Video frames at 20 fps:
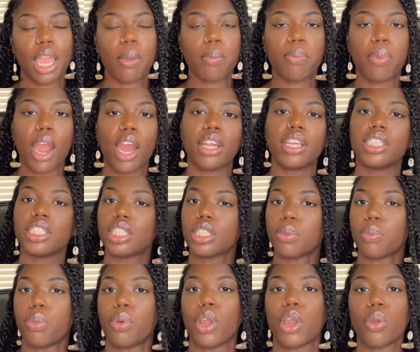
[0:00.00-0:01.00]
and partner
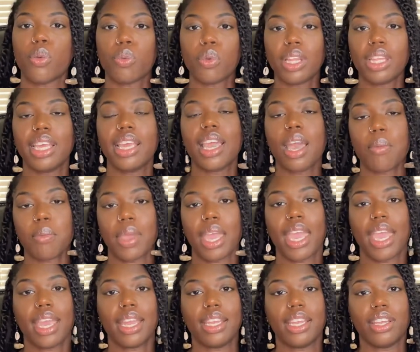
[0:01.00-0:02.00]
support really come in
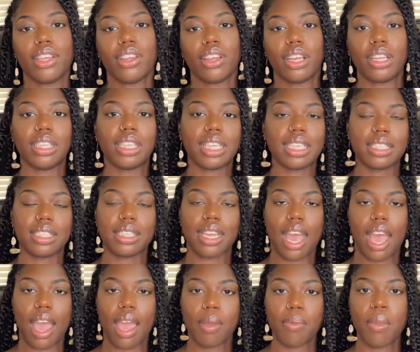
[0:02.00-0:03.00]
handy during this
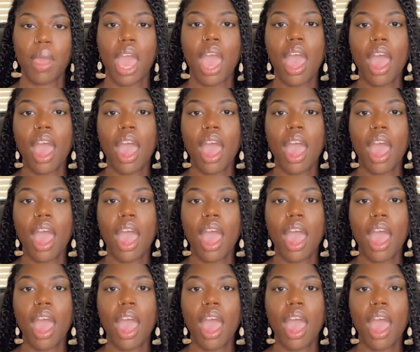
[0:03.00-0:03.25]
time.